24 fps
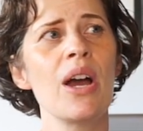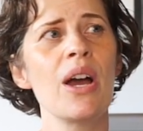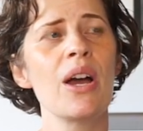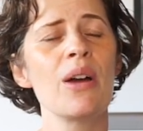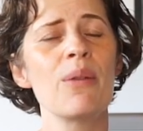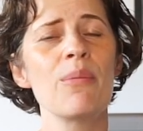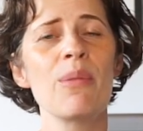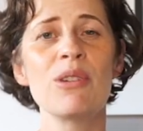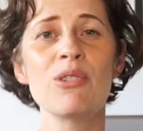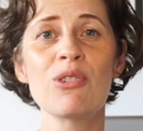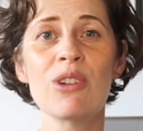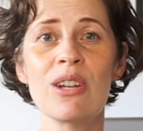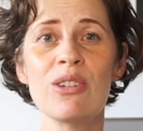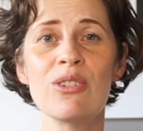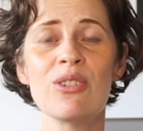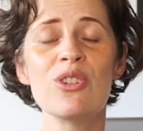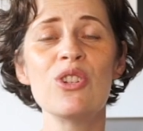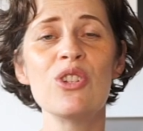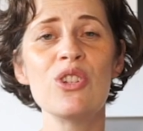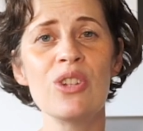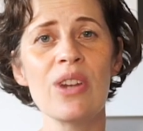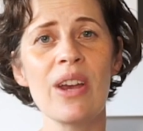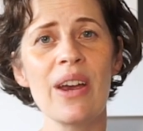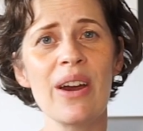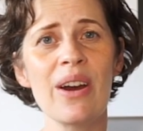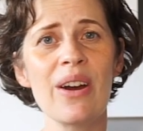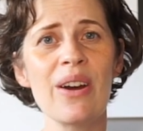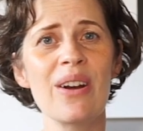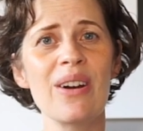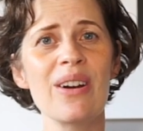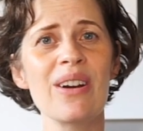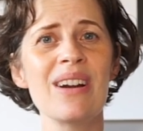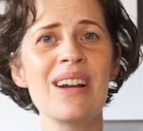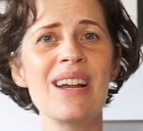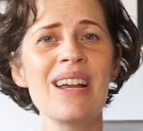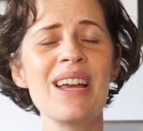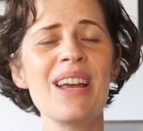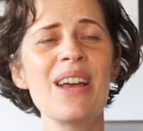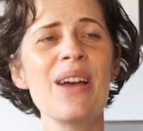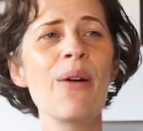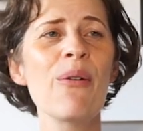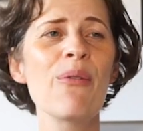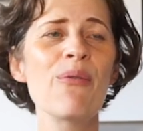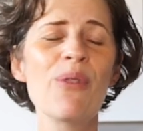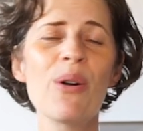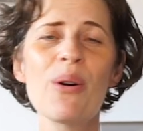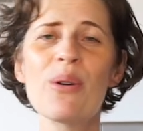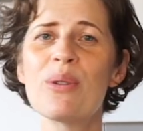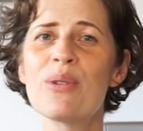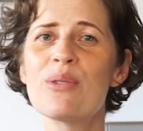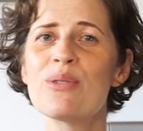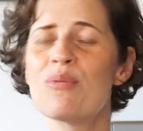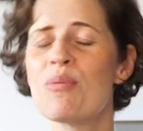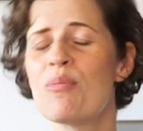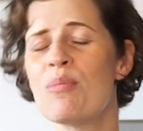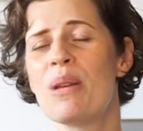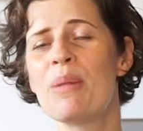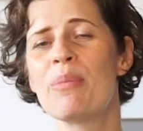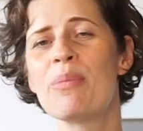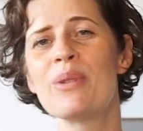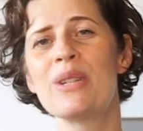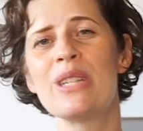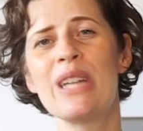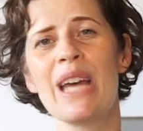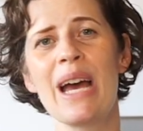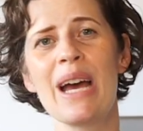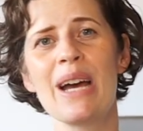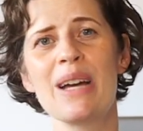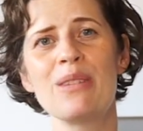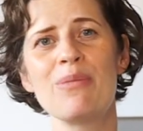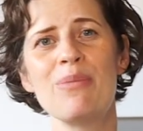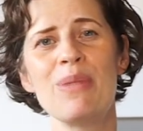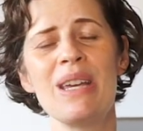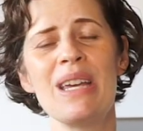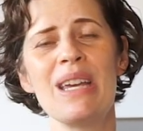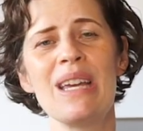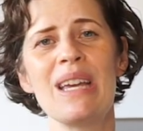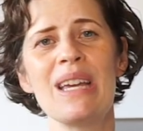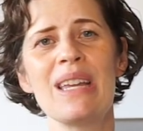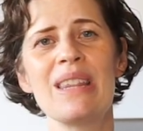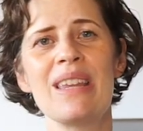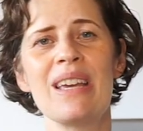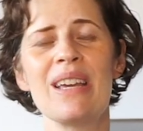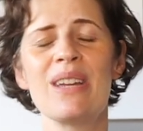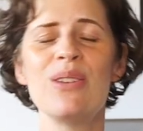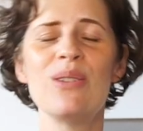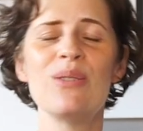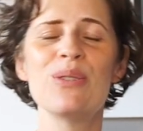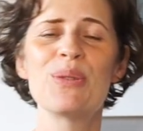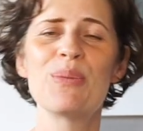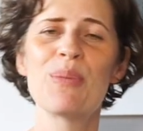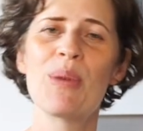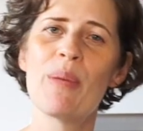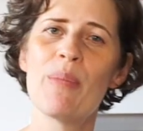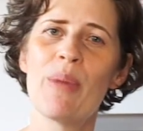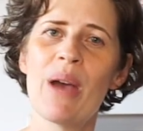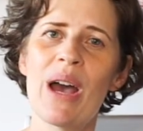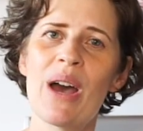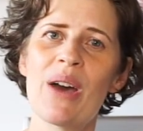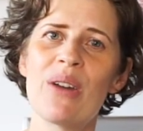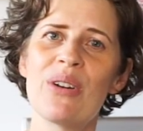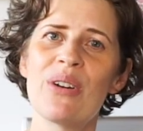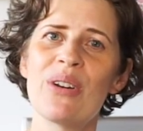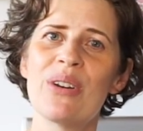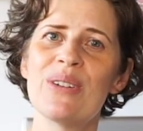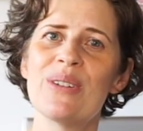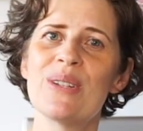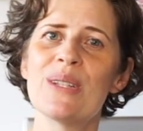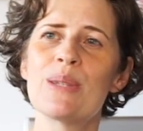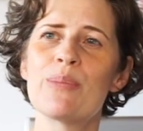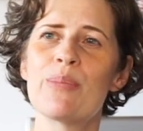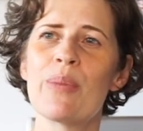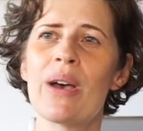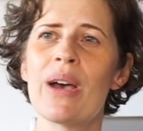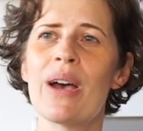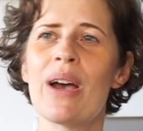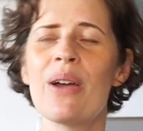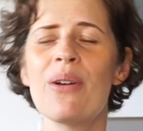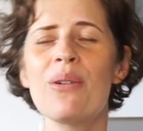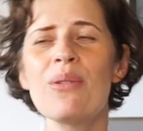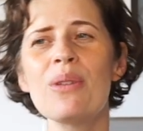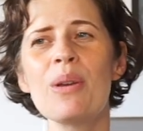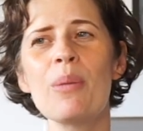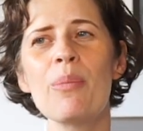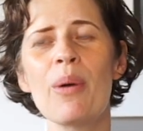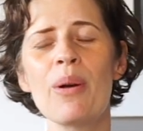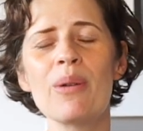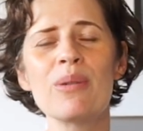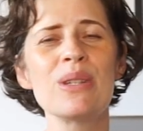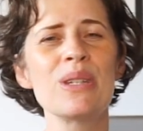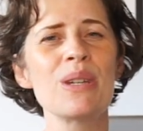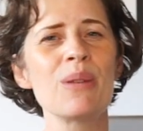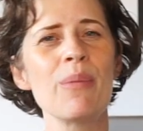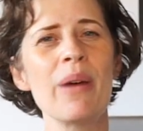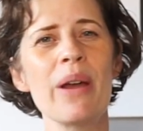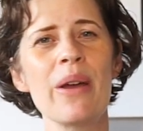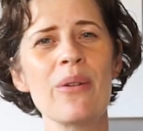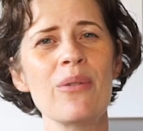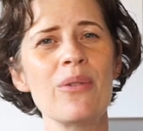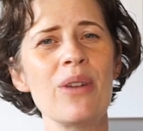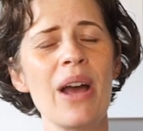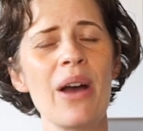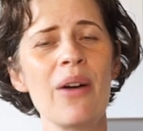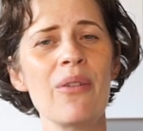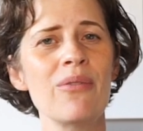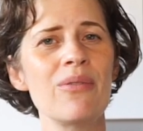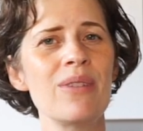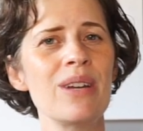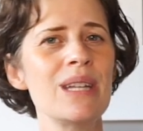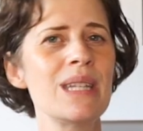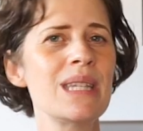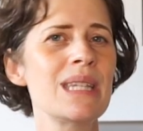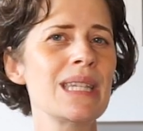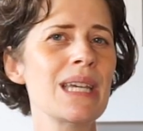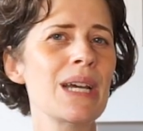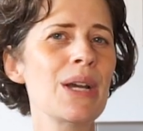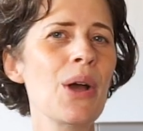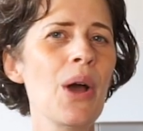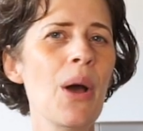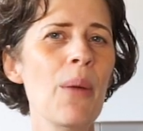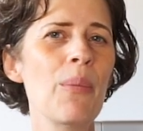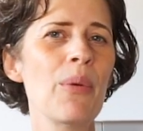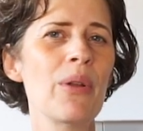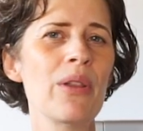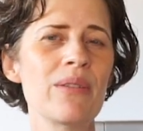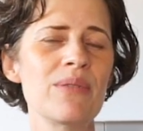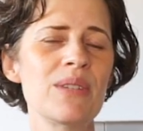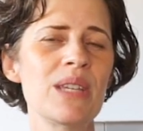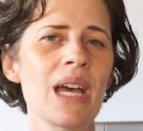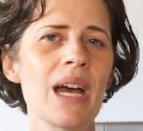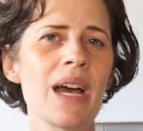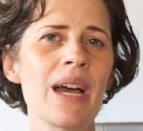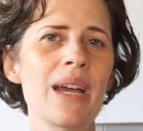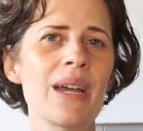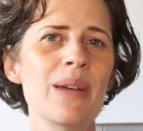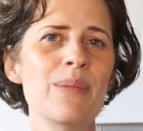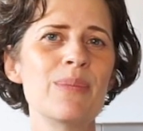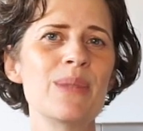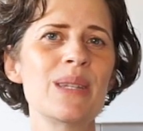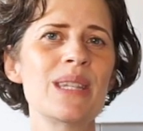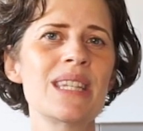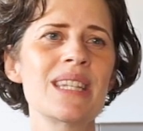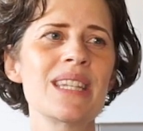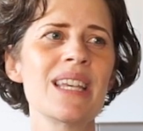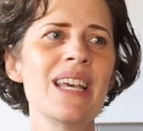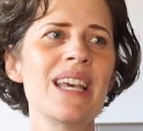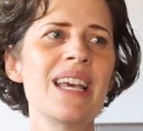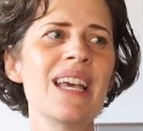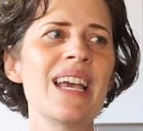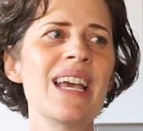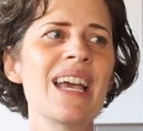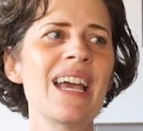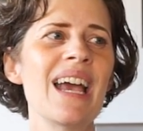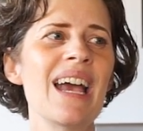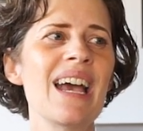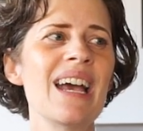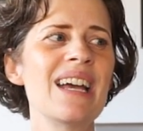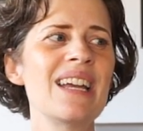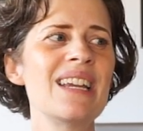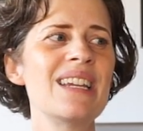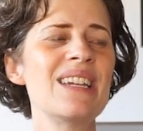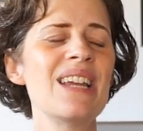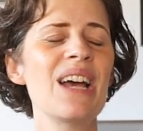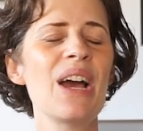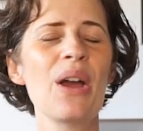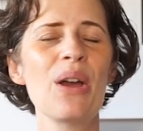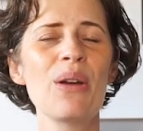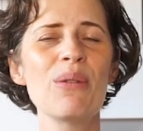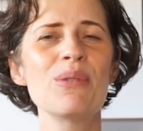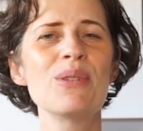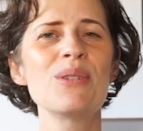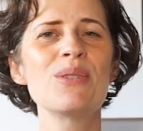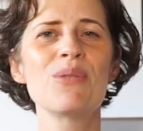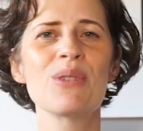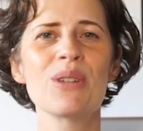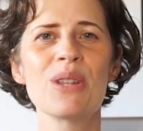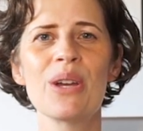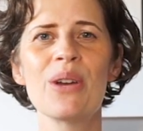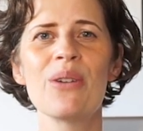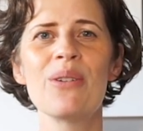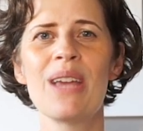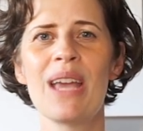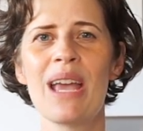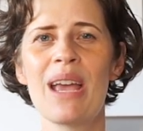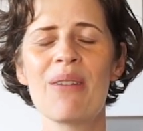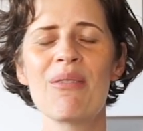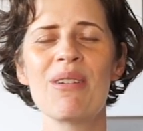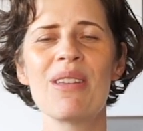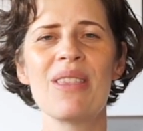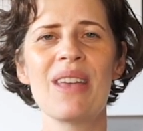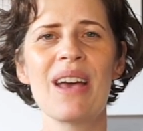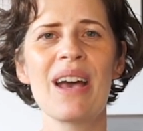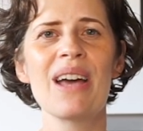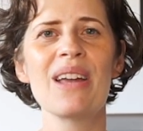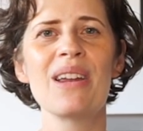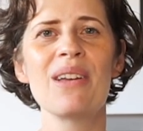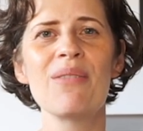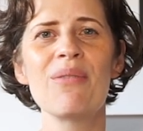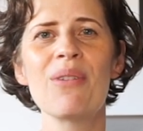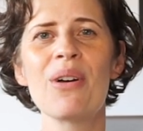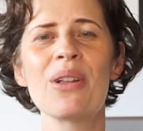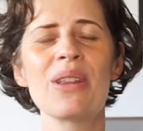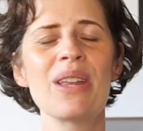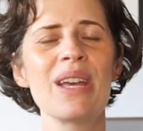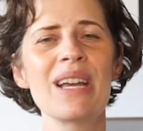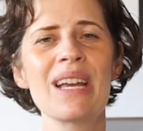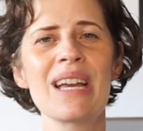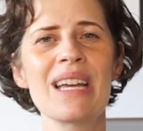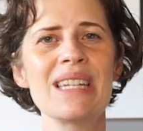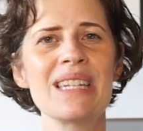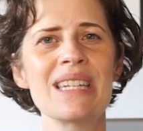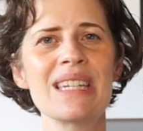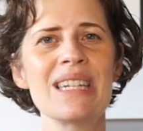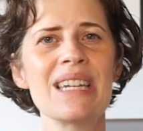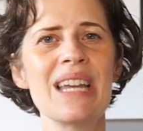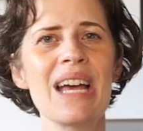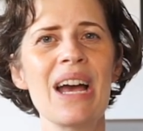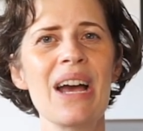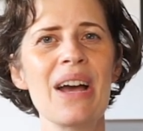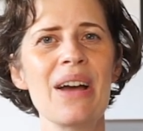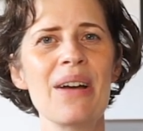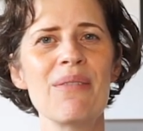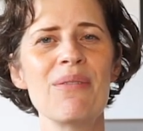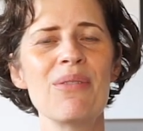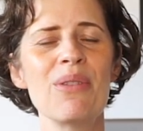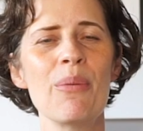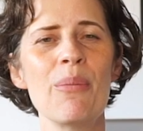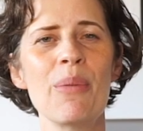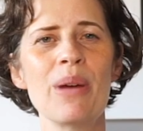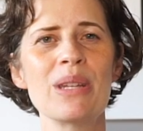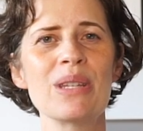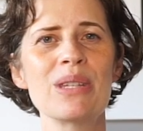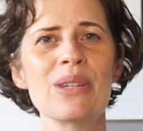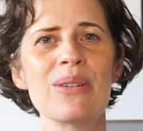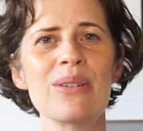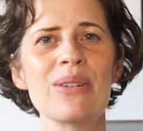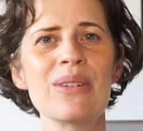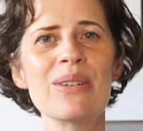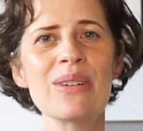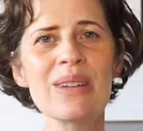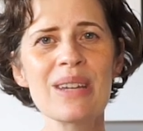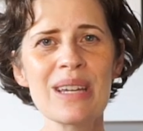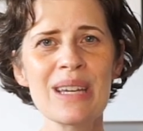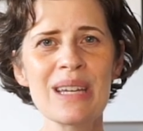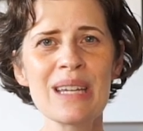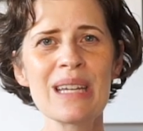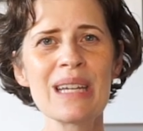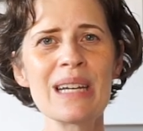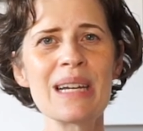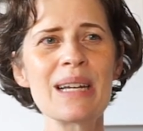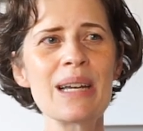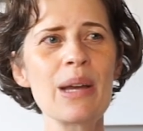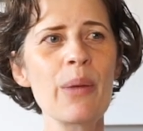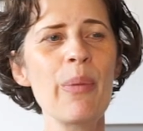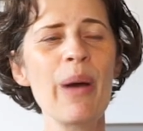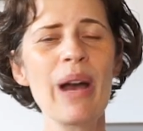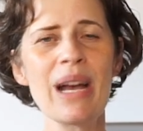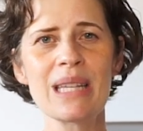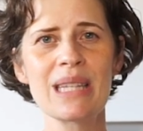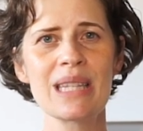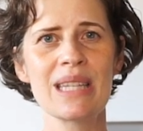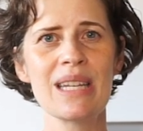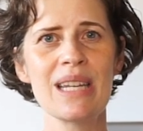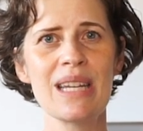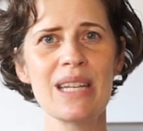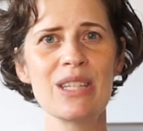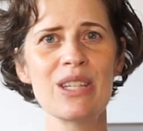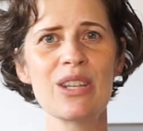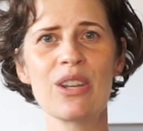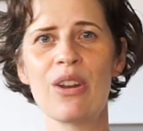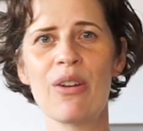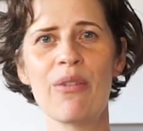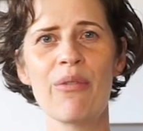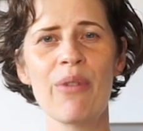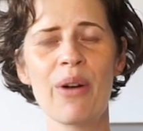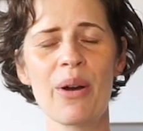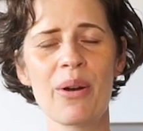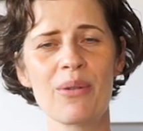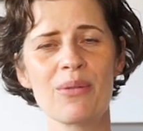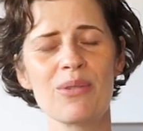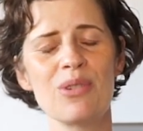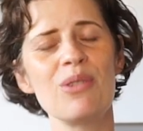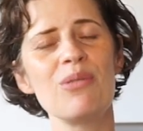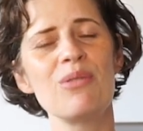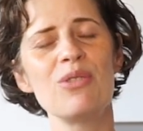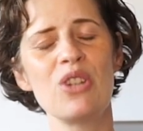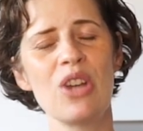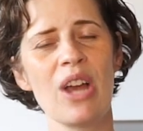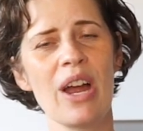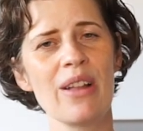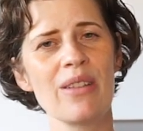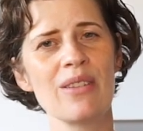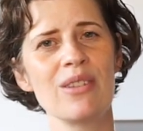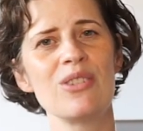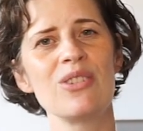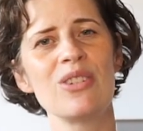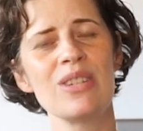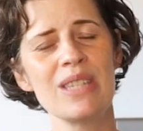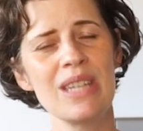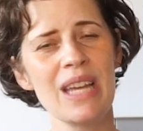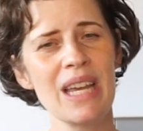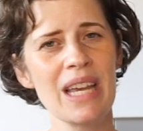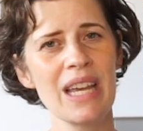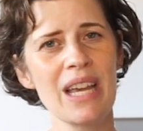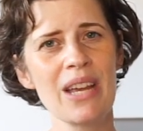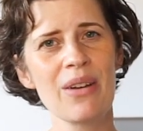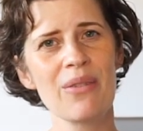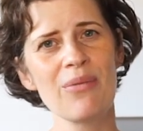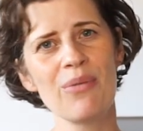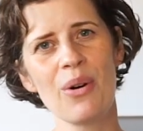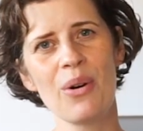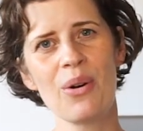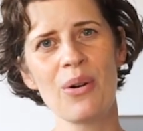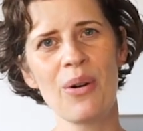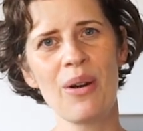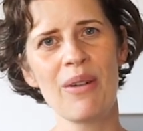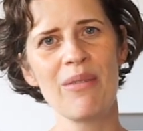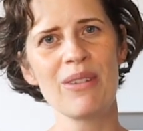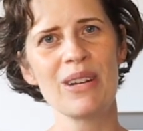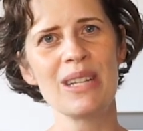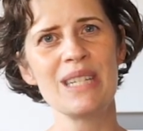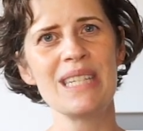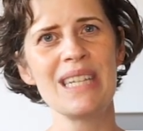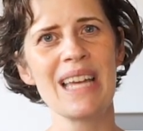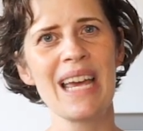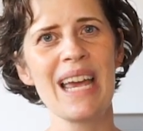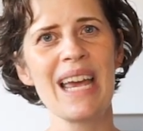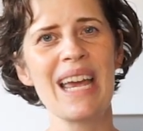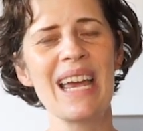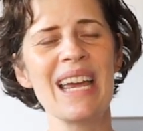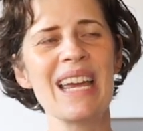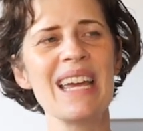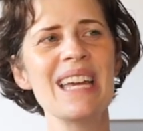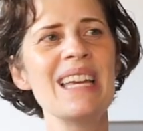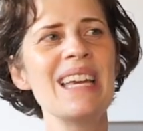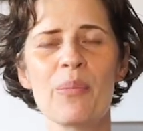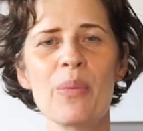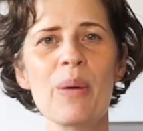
I tried to share photos when people tagged me and they'd use my patterns, but I only posted my own outfits a couple of times, and I was really okay with that. I felt like I didn't have the mental capacity to devote to a challenge and taking a photo every day.